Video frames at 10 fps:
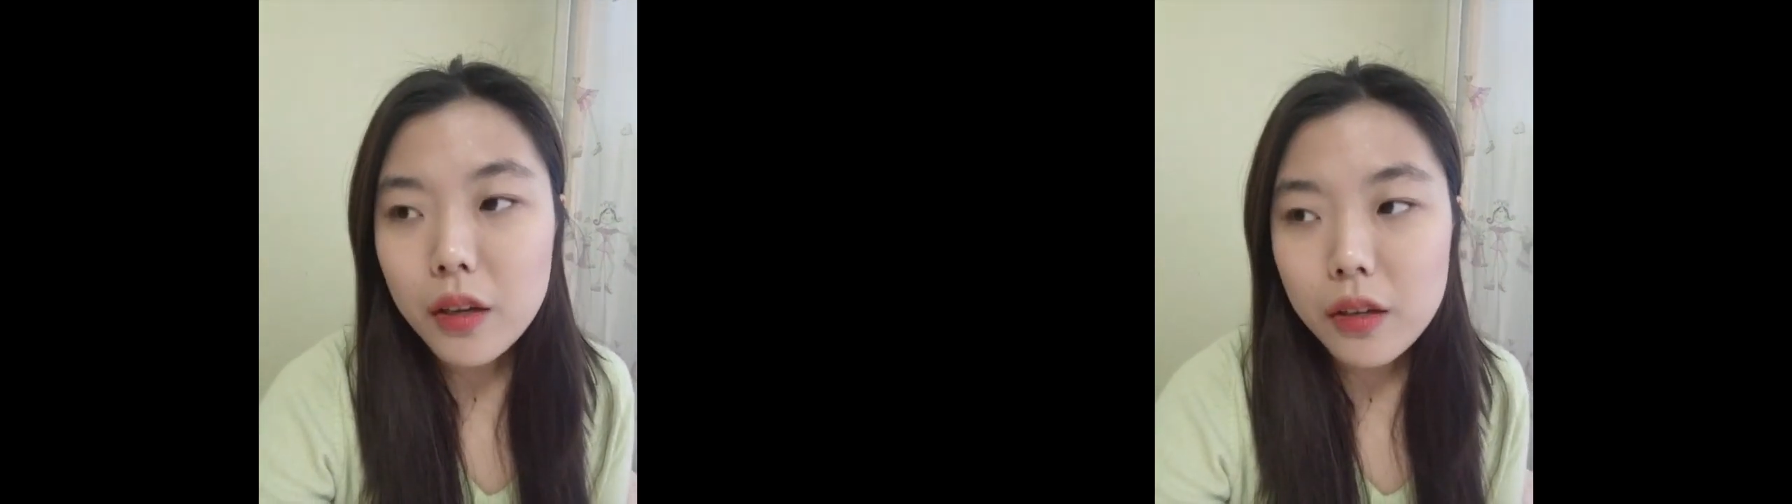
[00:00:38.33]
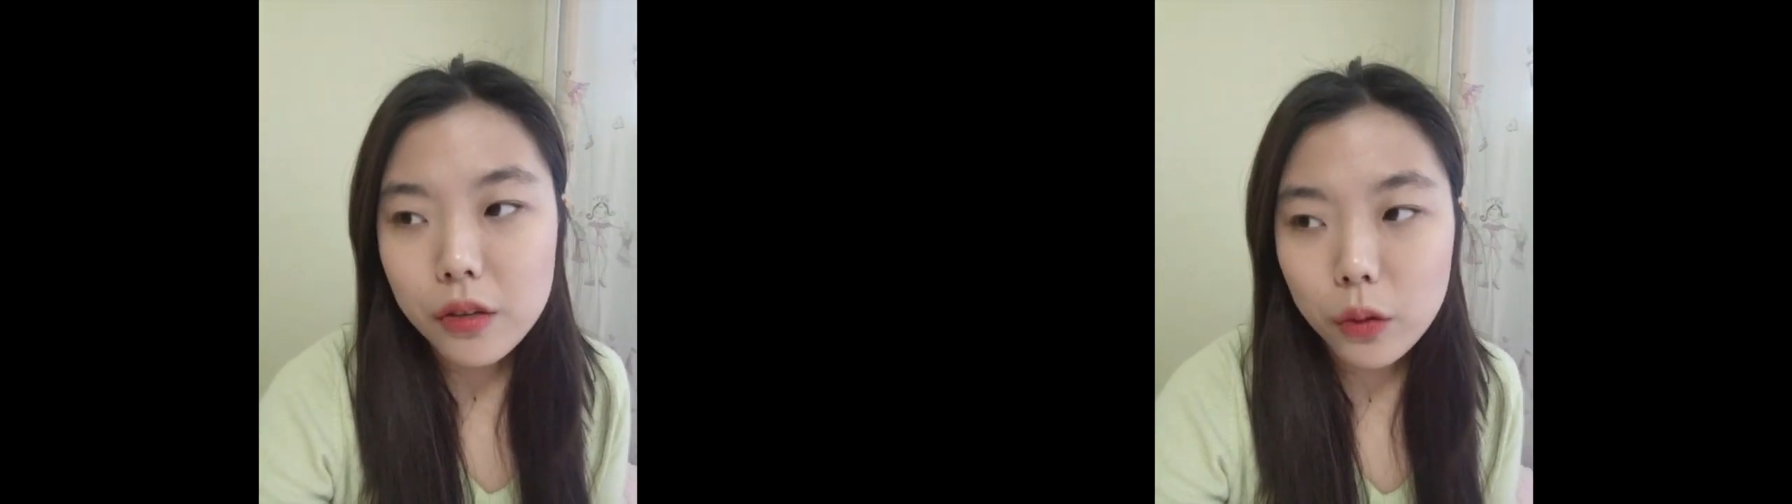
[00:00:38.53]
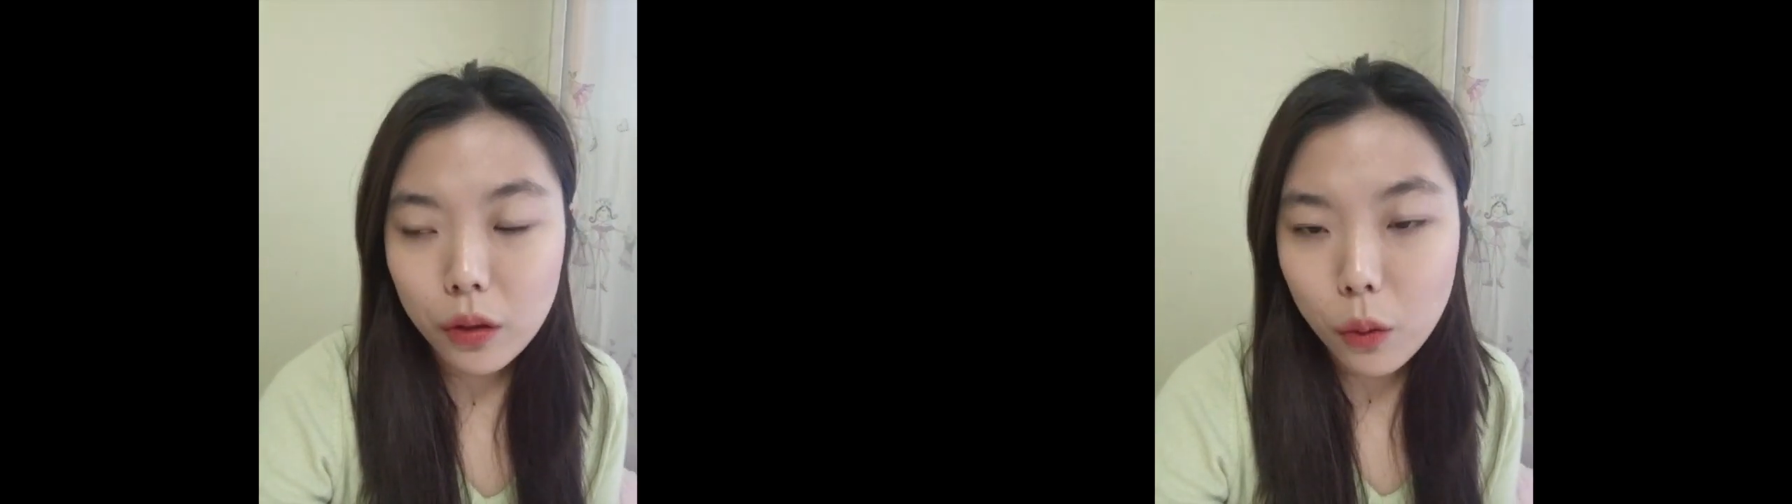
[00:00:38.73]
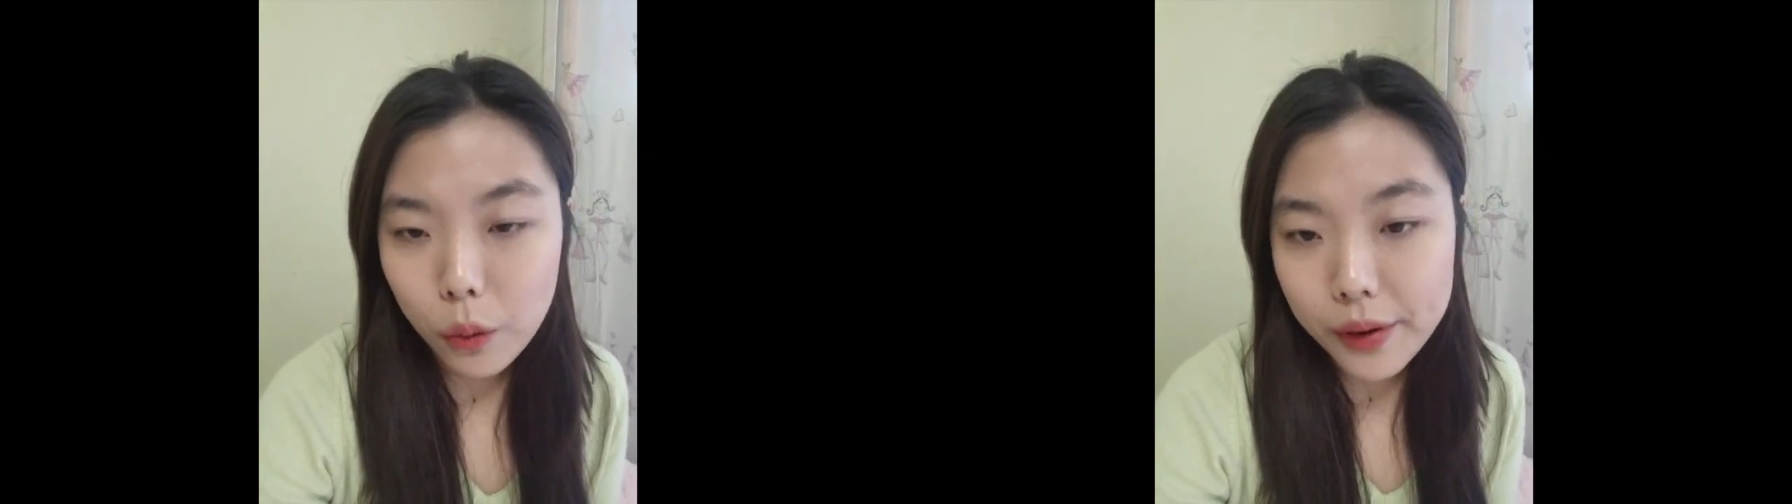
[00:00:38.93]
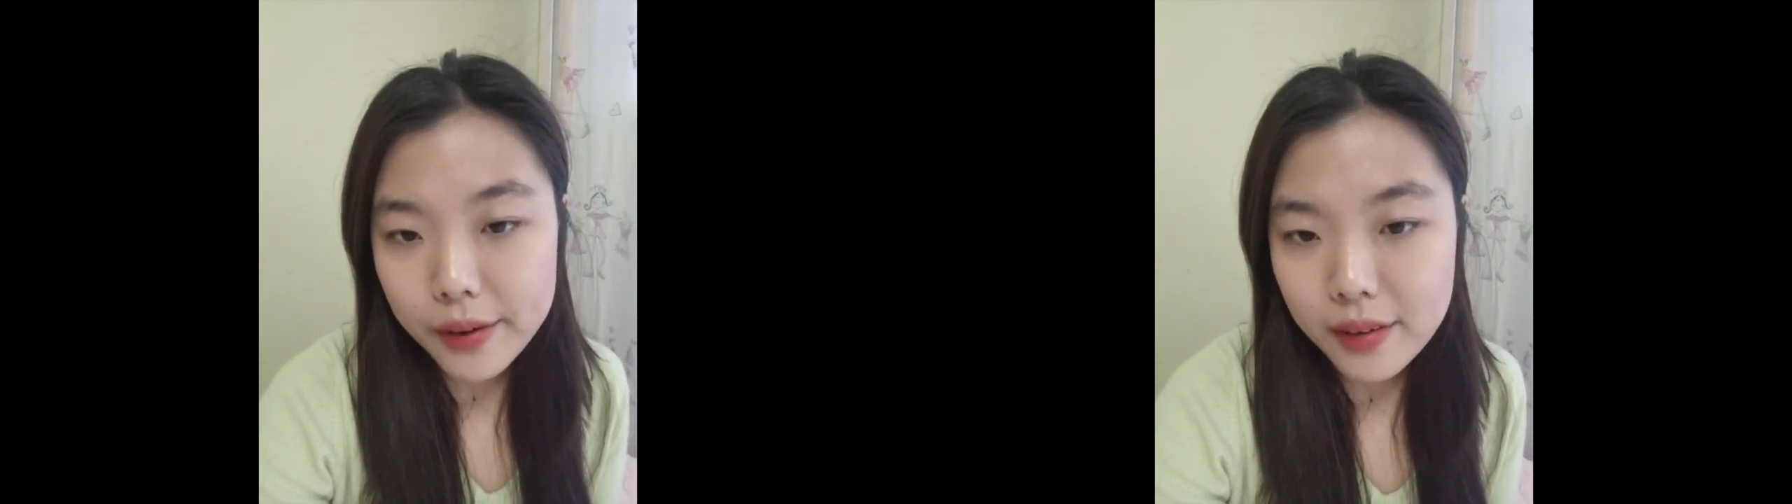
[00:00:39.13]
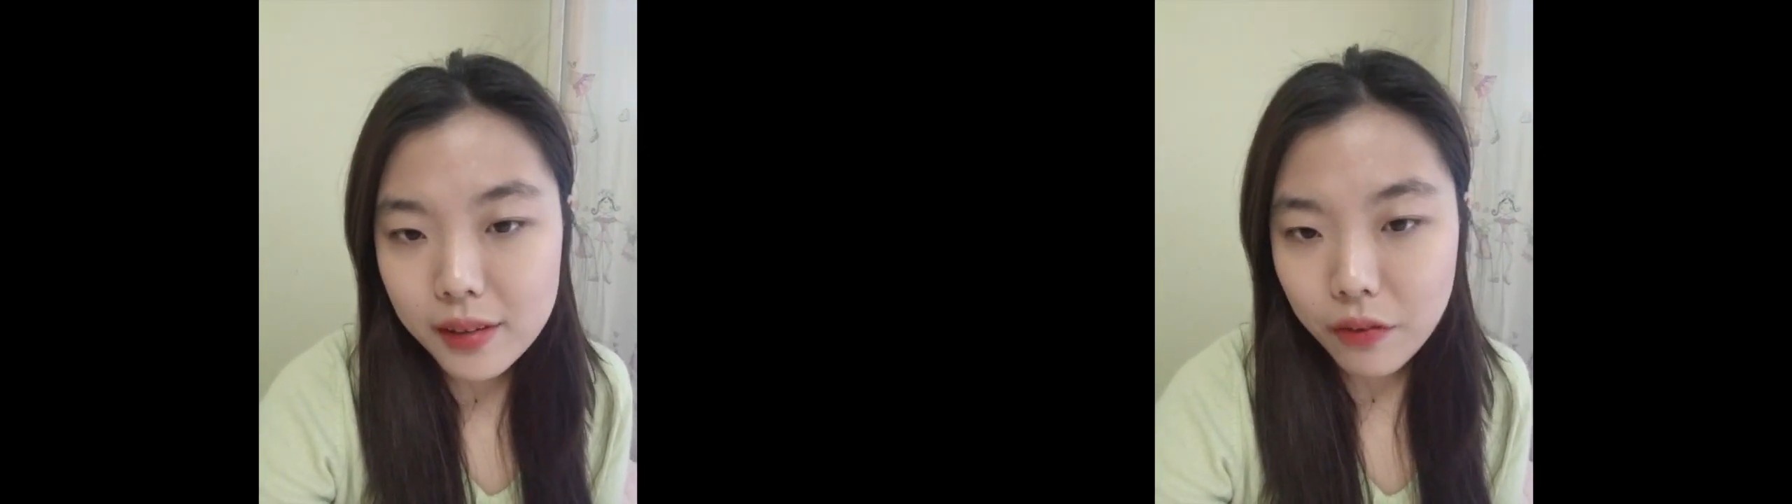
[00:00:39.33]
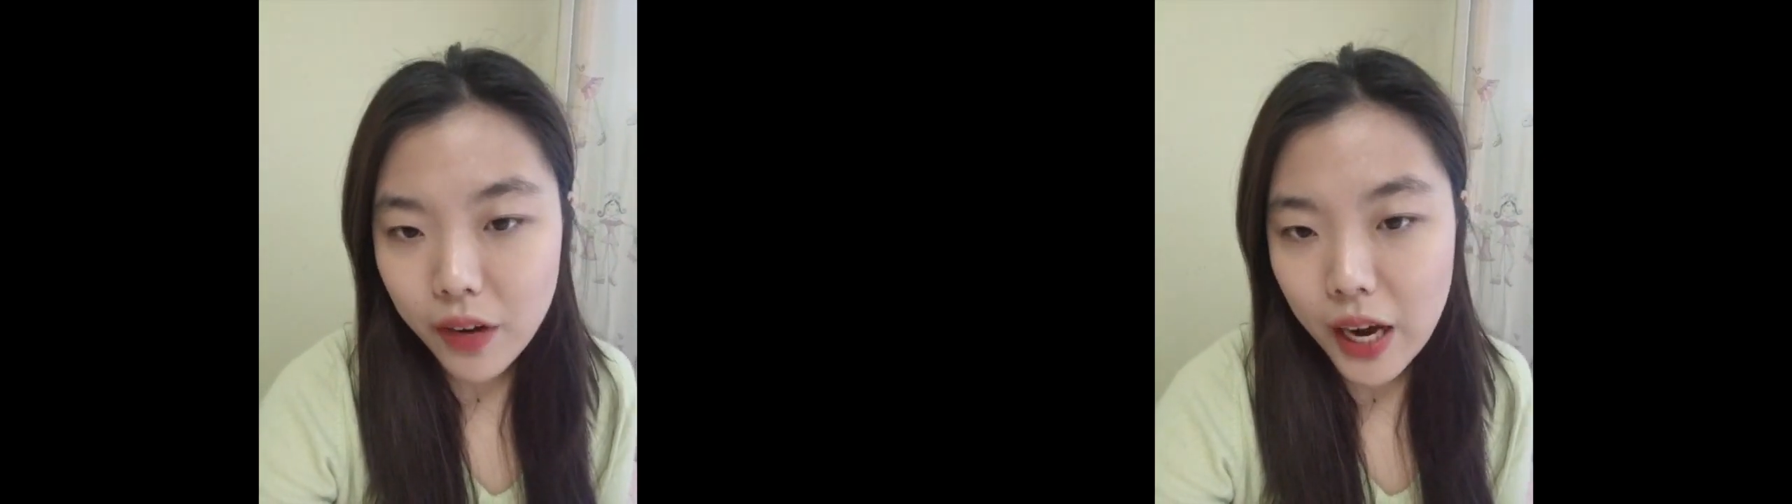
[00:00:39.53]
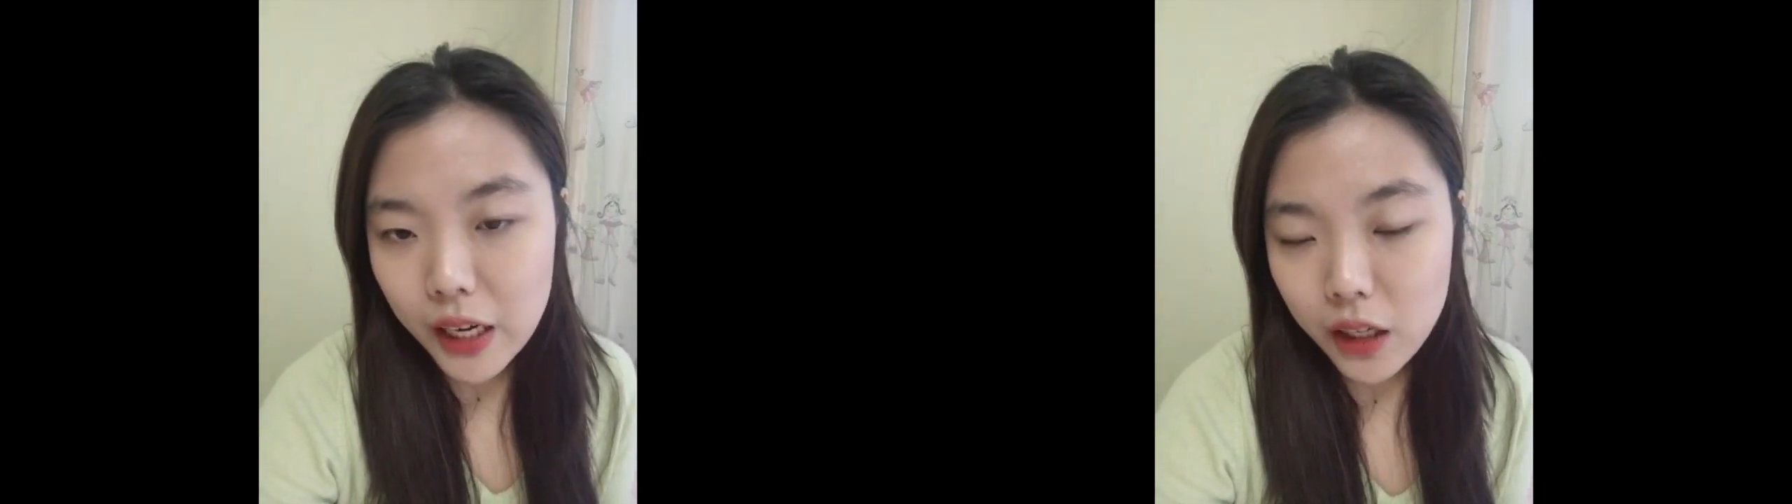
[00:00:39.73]
So the course is
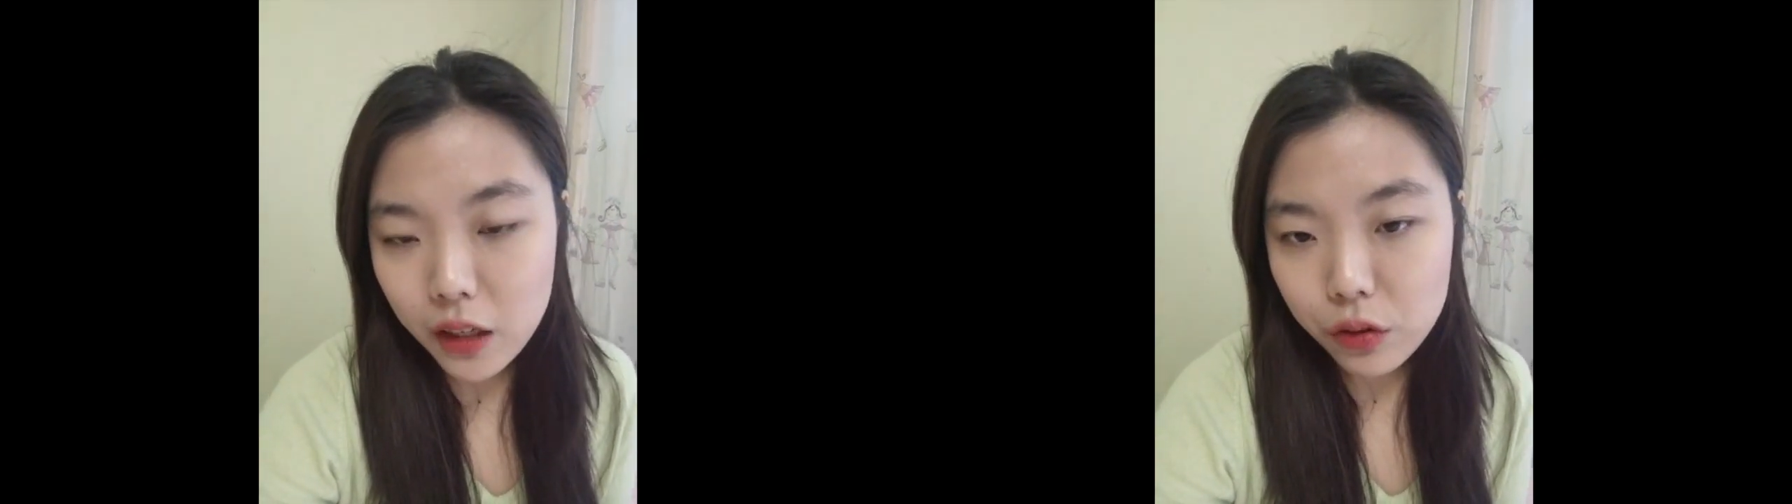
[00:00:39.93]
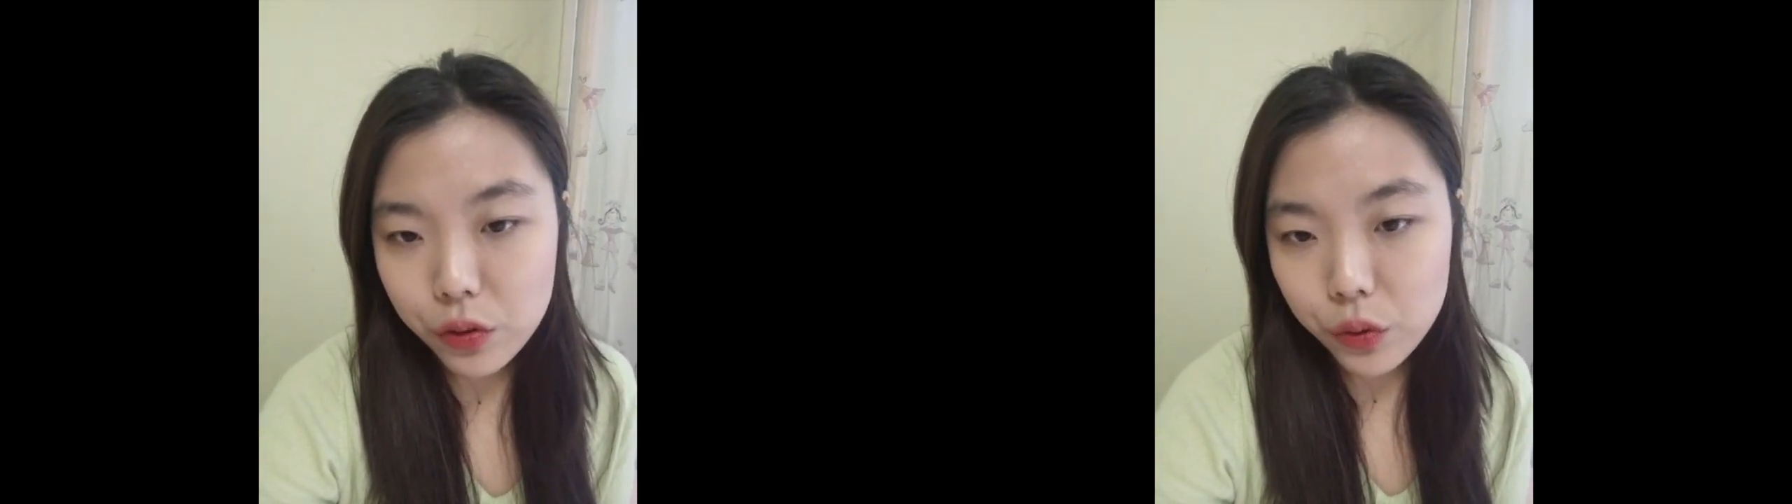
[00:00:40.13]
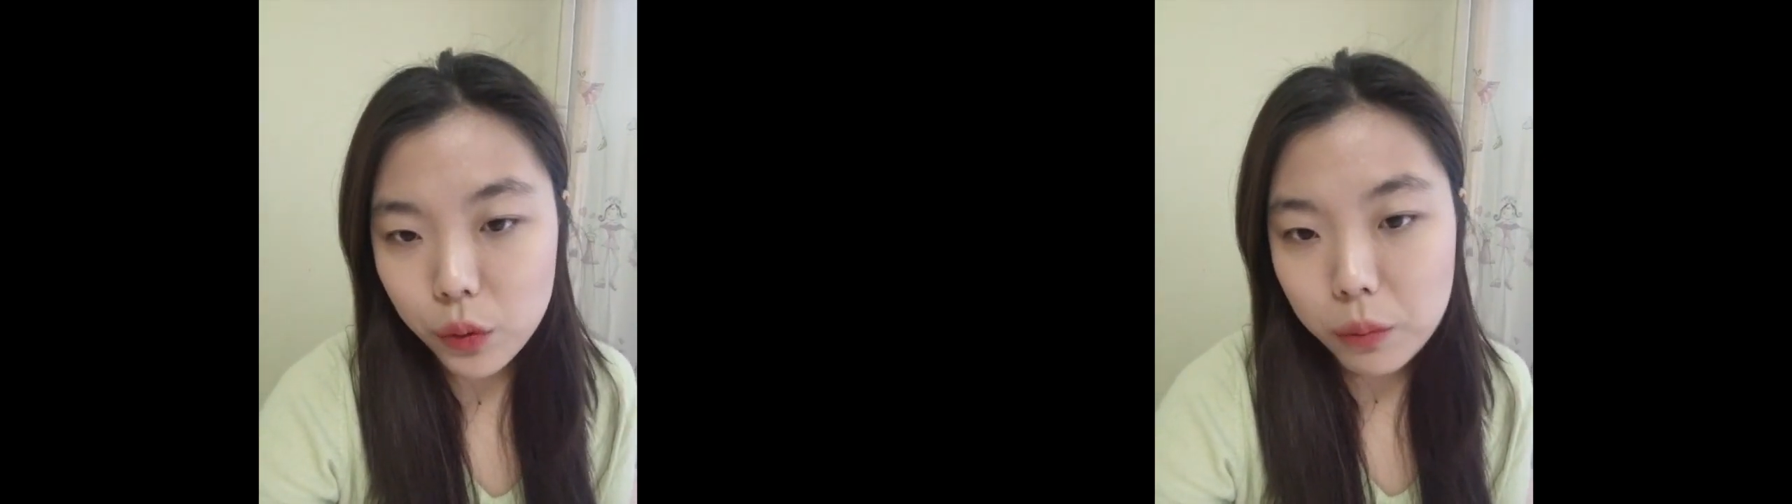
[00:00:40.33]
divided into